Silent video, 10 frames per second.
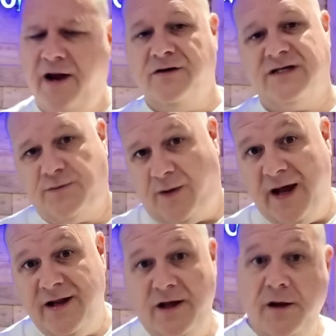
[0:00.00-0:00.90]
And I
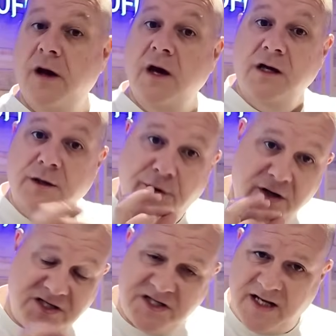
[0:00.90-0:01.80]
explained that you
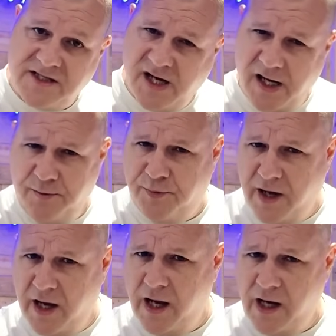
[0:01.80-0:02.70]
put cassette tape
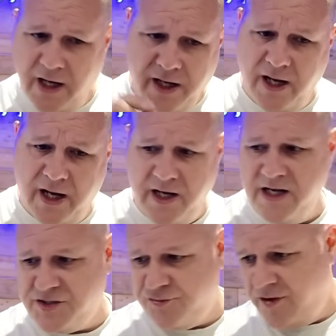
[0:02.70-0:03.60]
in, and then
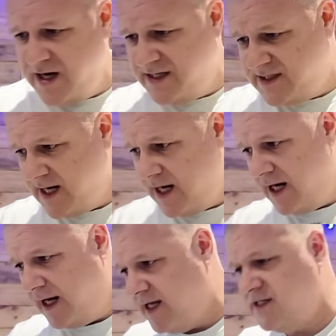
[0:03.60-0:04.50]
this reads it, and
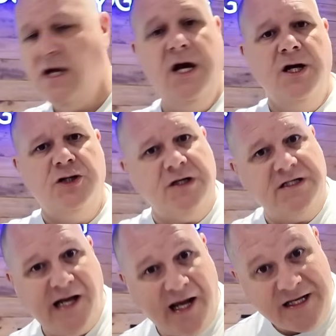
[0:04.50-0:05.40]
it gets
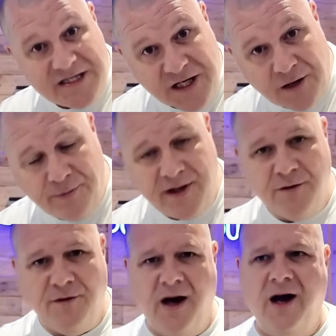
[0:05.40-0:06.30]
translated to the
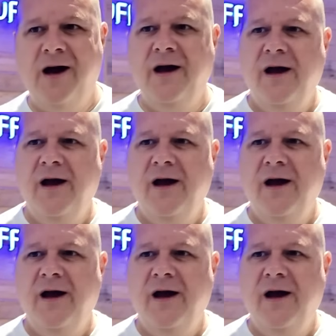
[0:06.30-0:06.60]
computer.